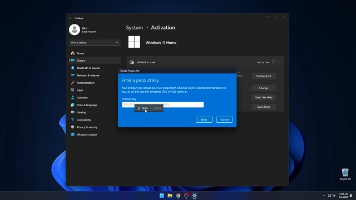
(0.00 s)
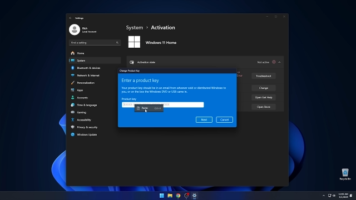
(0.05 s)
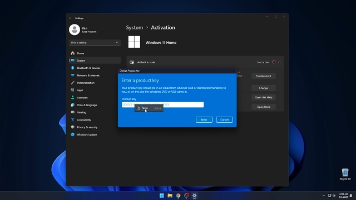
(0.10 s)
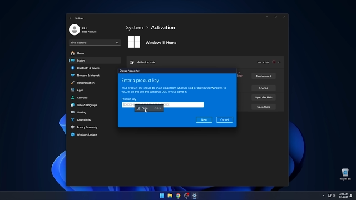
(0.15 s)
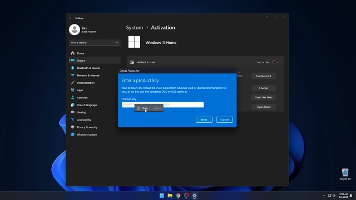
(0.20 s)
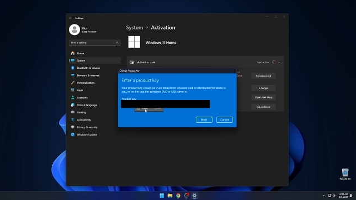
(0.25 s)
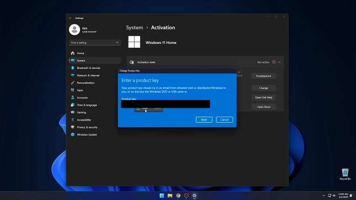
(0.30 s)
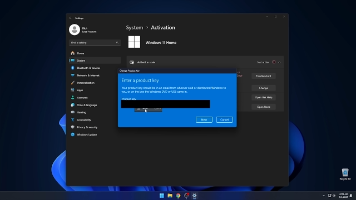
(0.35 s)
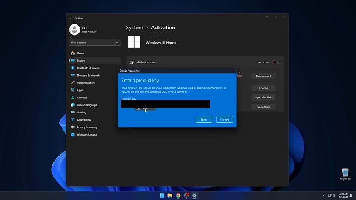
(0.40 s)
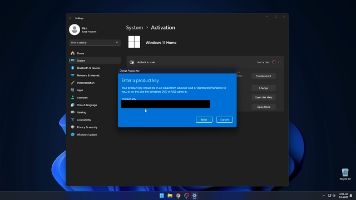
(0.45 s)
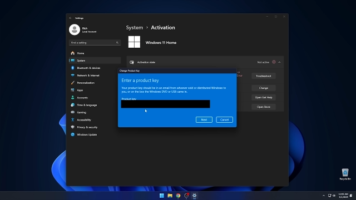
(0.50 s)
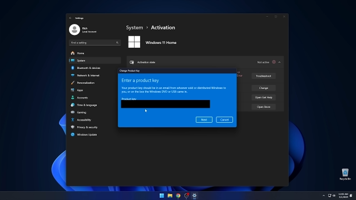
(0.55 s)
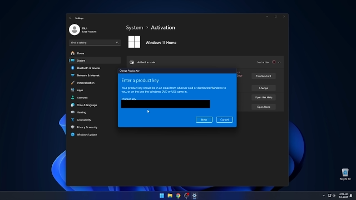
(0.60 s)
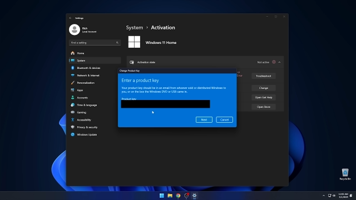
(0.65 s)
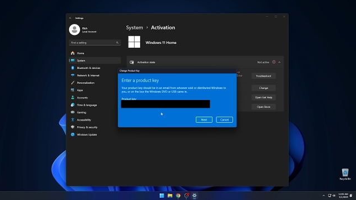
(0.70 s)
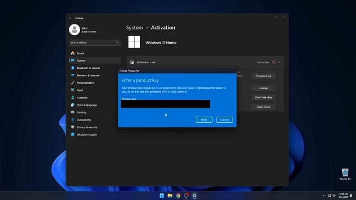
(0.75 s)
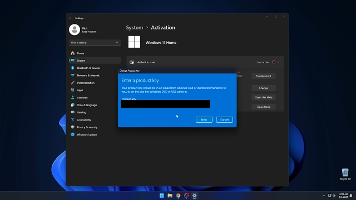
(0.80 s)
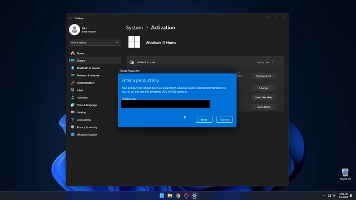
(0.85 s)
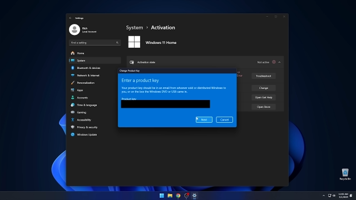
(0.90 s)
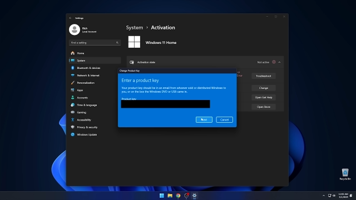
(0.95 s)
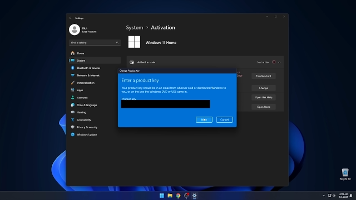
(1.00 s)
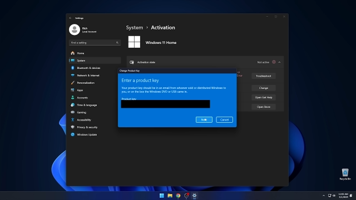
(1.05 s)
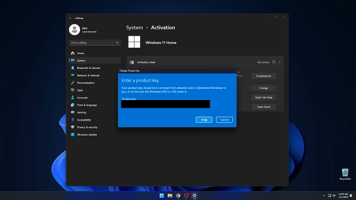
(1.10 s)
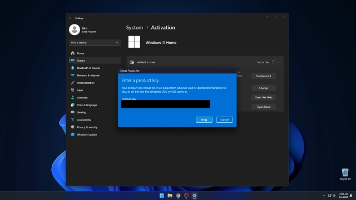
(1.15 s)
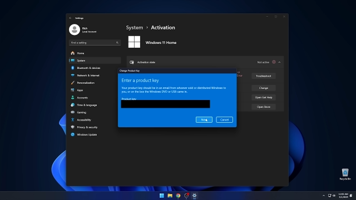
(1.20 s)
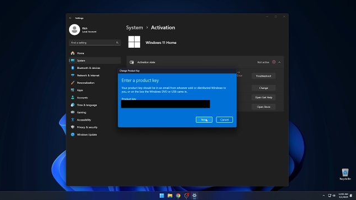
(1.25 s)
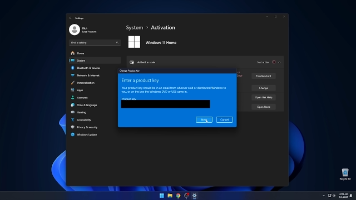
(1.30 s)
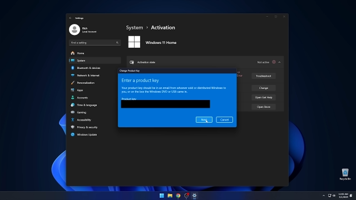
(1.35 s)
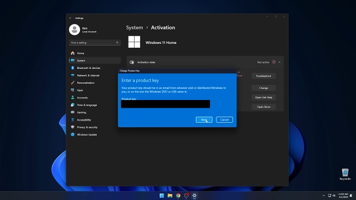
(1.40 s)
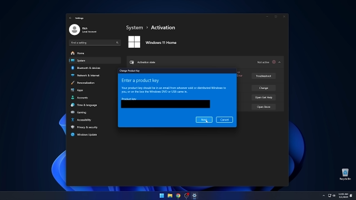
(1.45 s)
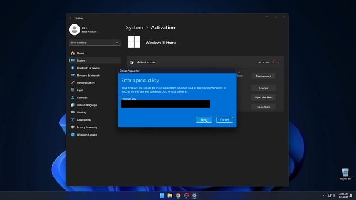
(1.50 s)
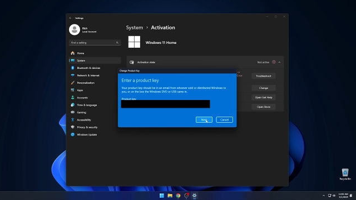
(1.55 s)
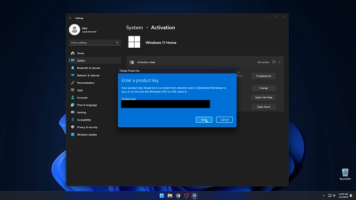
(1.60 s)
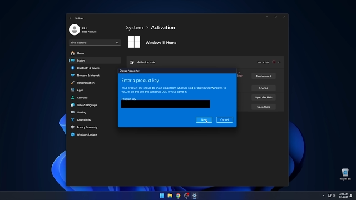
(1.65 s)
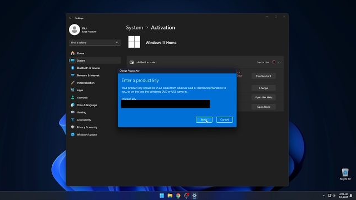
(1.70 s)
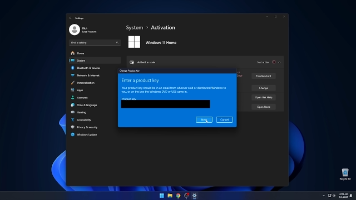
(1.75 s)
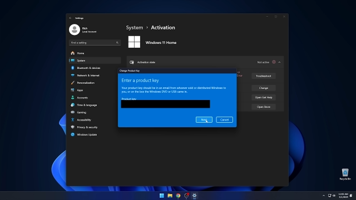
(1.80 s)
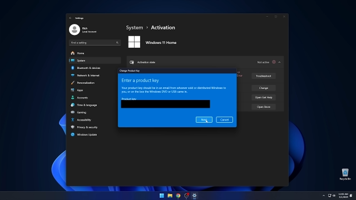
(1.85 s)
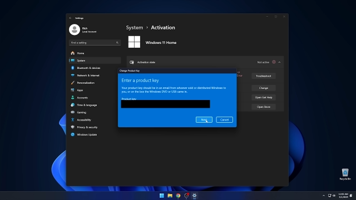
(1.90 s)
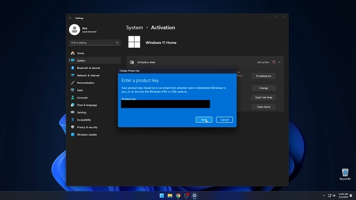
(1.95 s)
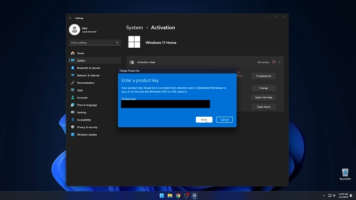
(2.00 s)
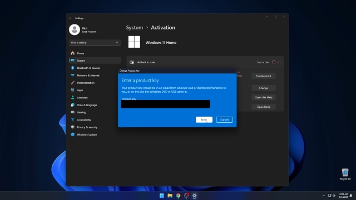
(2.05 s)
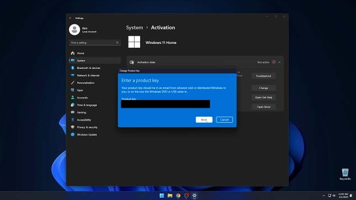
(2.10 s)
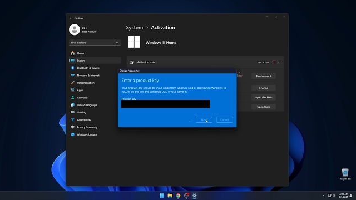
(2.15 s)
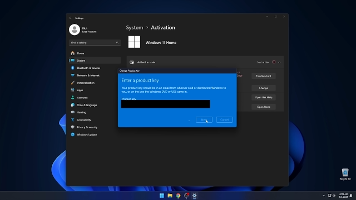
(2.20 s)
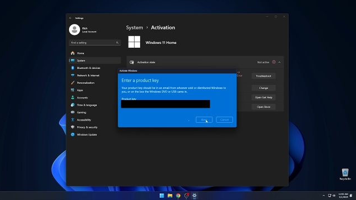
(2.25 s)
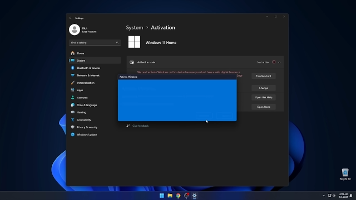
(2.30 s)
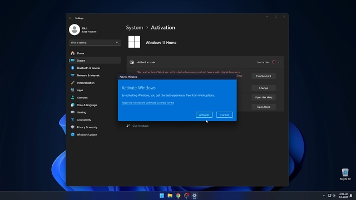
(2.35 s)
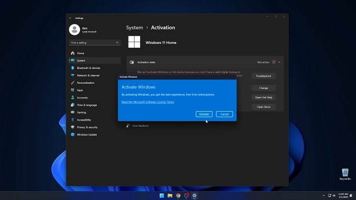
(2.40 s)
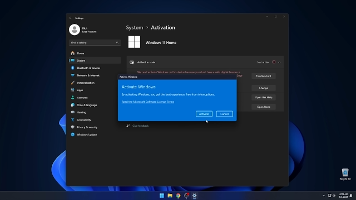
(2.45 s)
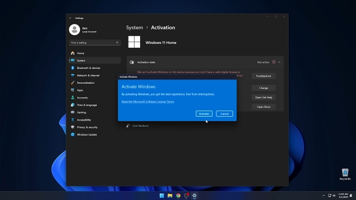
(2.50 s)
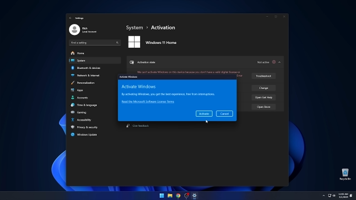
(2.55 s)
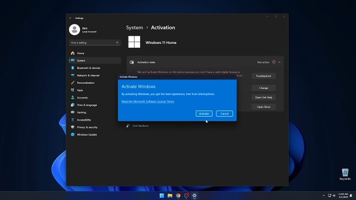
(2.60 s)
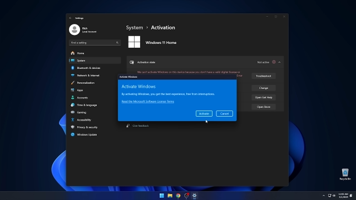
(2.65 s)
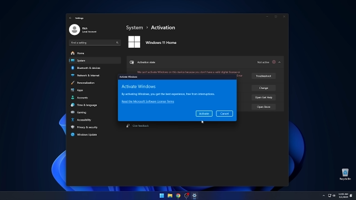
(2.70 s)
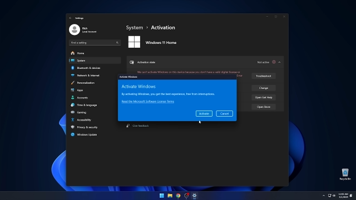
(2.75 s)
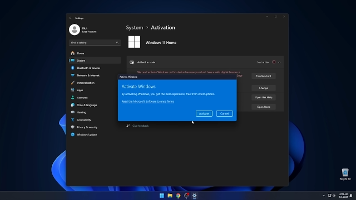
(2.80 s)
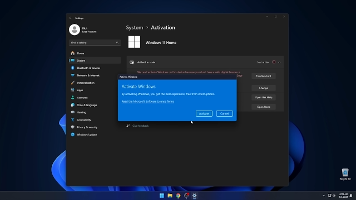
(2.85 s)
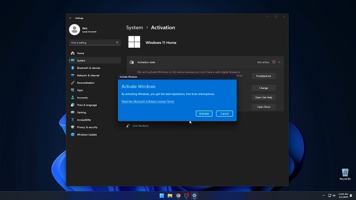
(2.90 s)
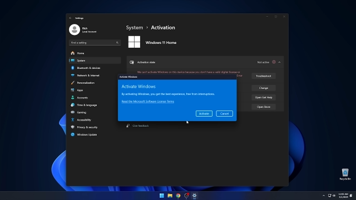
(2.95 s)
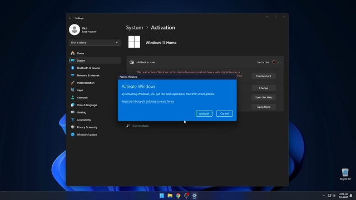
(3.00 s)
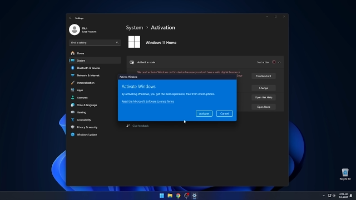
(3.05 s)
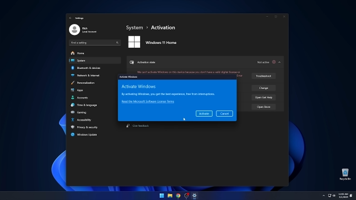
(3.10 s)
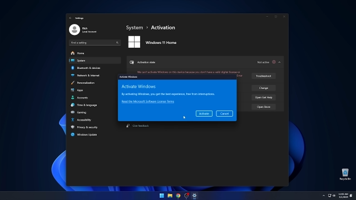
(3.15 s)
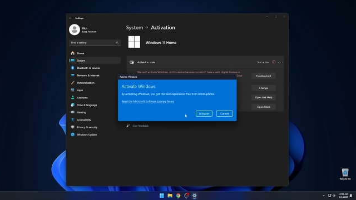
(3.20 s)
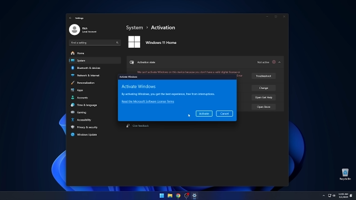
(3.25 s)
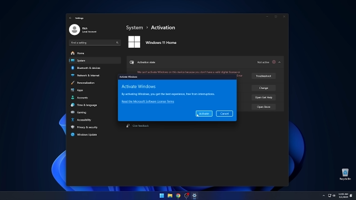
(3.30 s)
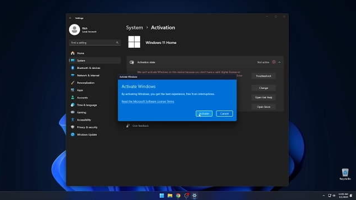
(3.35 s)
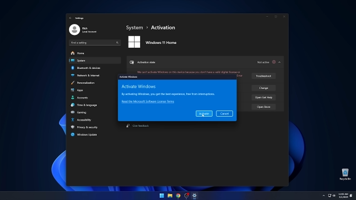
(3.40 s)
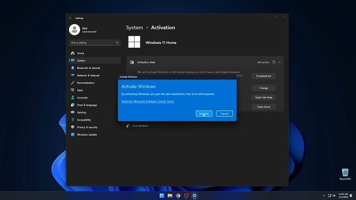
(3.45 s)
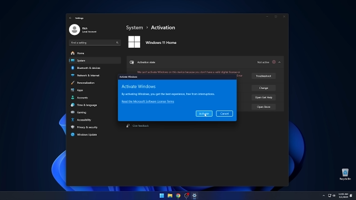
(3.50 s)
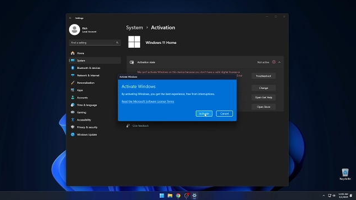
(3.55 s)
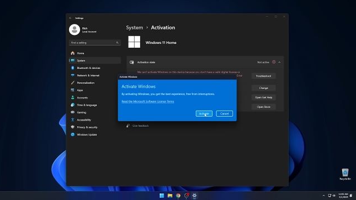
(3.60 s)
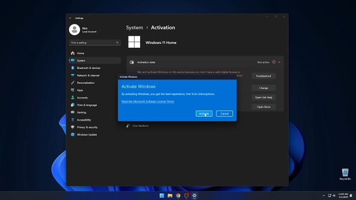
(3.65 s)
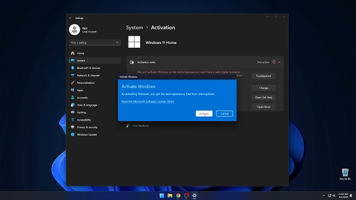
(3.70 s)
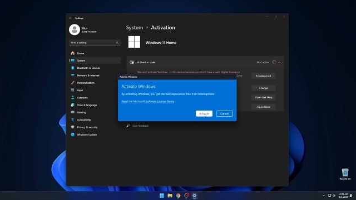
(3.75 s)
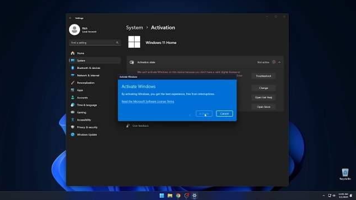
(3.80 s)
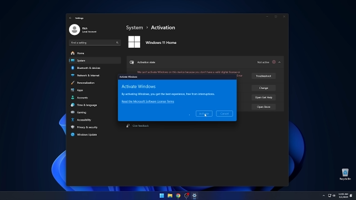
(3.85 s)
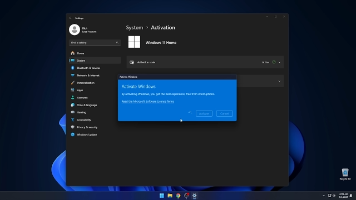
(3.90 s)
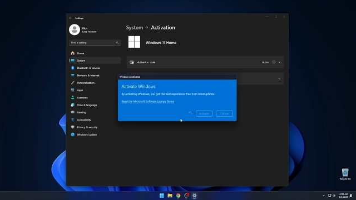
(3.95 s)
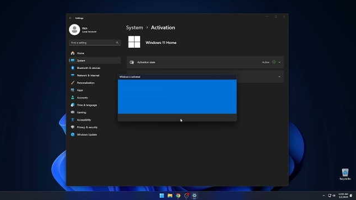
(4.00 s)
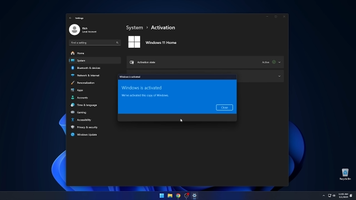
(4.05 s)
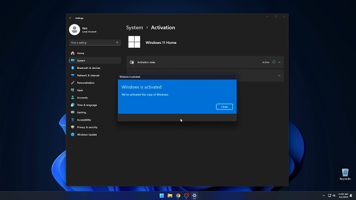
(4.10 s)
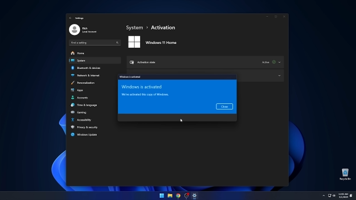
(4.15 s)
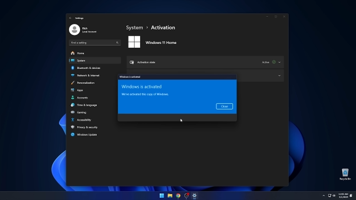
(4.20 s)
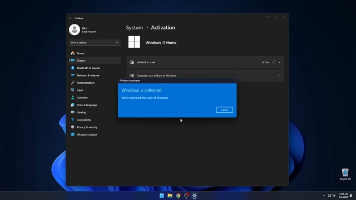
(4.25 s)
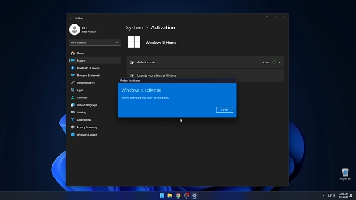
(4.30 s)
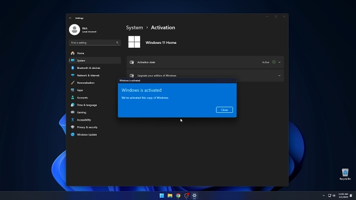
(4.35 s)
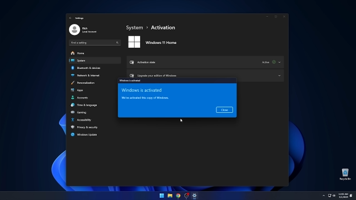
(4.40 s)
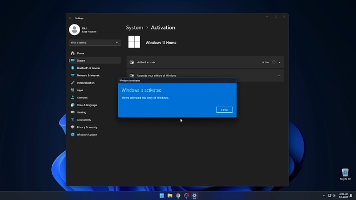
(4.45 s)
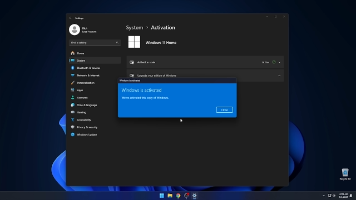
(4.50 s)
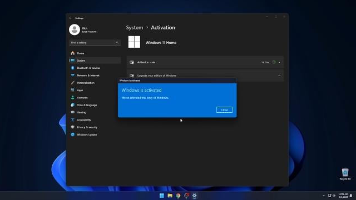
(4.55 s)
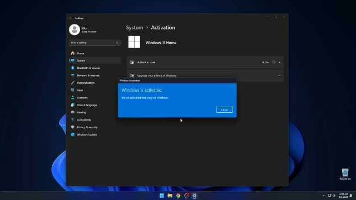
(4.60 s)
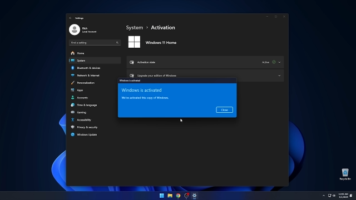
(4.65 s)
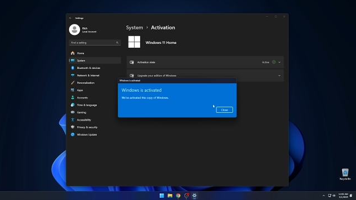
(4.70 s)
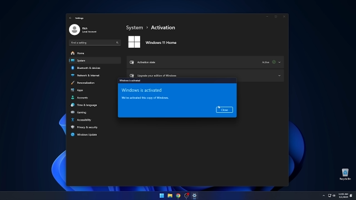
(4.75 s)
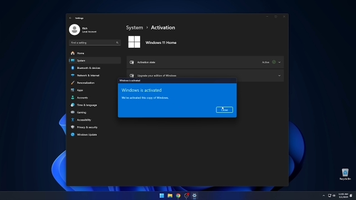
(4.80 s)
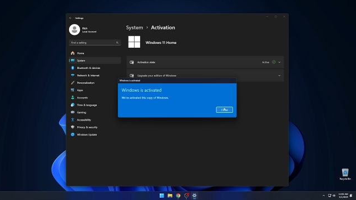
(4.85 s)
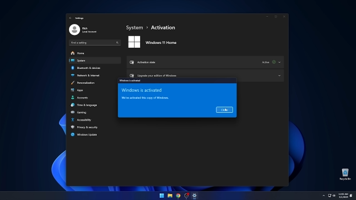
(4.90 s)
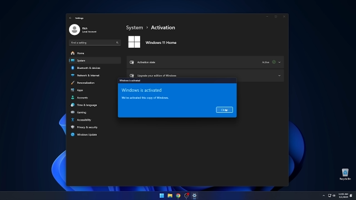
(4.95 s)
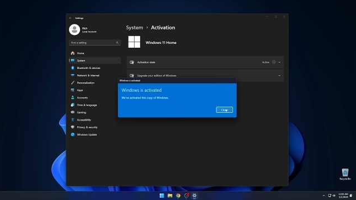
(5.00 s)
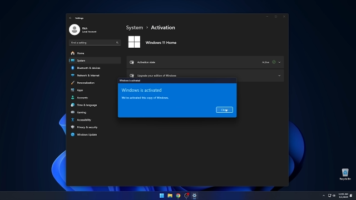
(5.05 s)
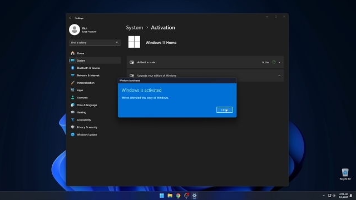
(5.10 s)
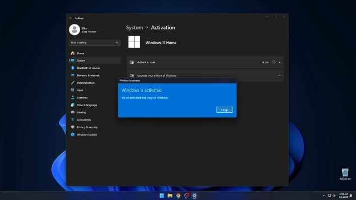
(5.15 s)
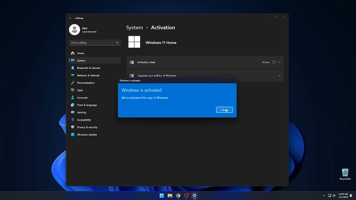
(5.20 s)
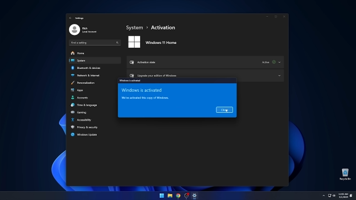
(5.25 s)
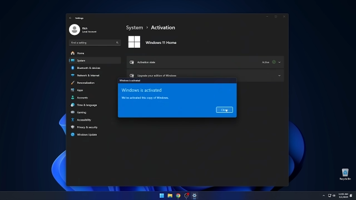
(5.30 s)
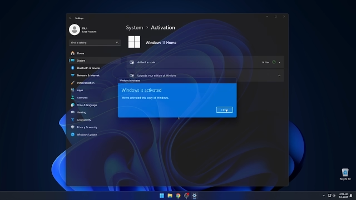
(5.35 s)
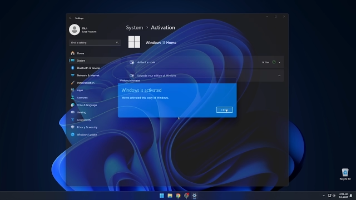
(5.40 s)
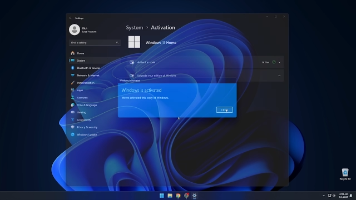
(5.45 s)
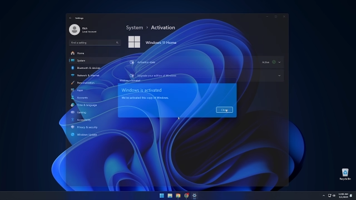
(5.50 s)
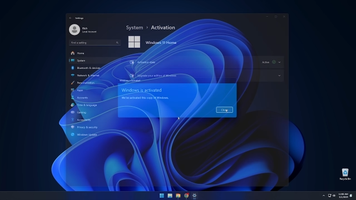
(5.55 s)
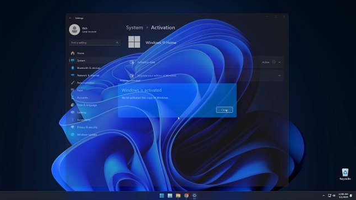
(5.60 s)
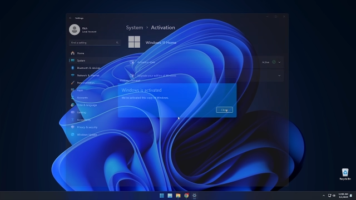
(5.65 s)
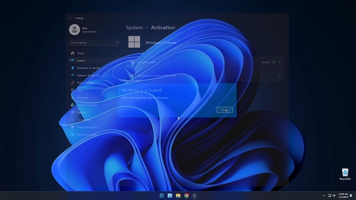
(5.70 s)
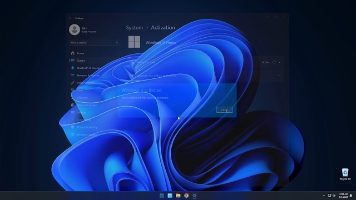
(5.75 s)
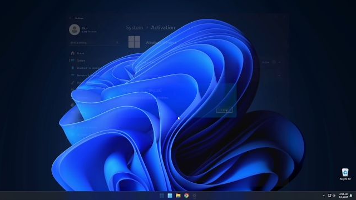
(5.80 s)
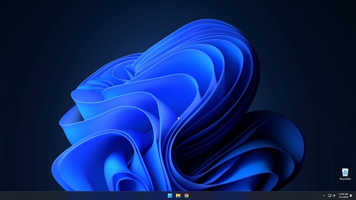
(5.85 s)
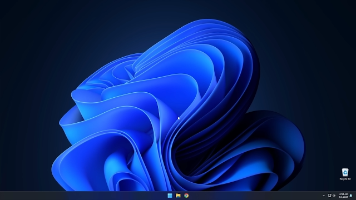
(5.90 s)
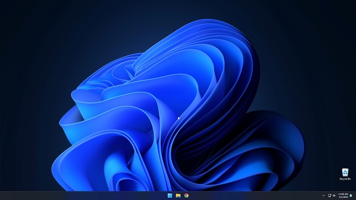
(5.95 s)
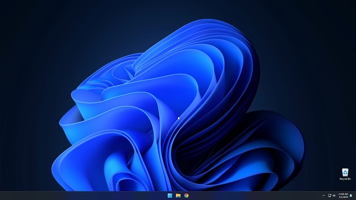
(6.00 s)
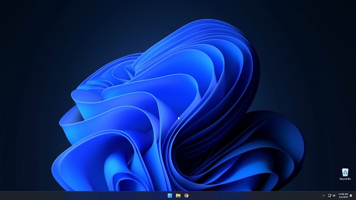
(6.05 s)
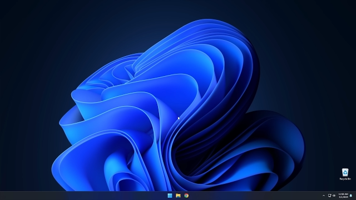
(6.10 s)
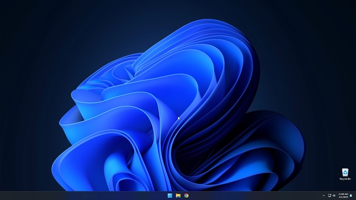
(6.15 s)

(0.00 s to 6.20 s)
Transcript: (no speaker visible)